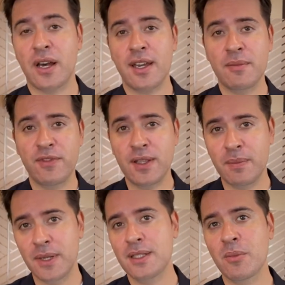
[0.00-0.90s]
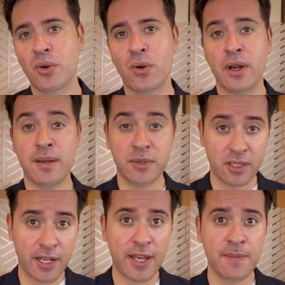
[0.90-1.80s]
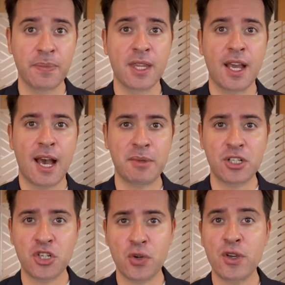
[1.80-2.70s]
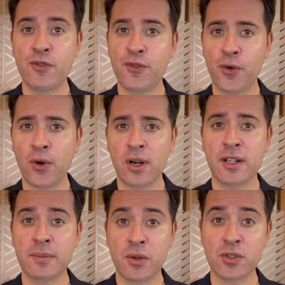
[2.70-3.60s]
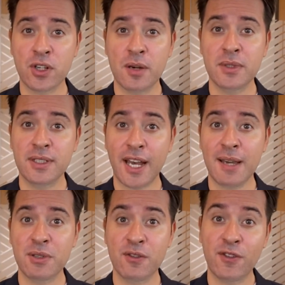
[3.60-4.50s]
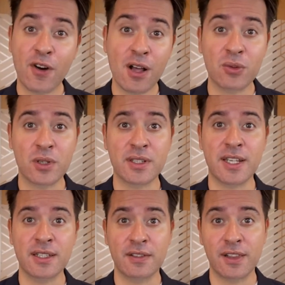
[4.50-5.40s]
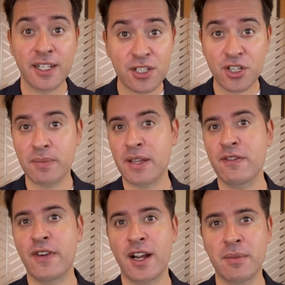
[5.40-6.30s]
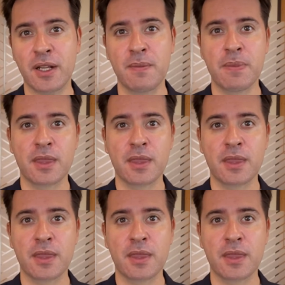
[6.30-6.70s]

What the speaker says: I am Vin Bittencourt, and today I'm going to show you 4 of the most common types of followers in a leadership environment.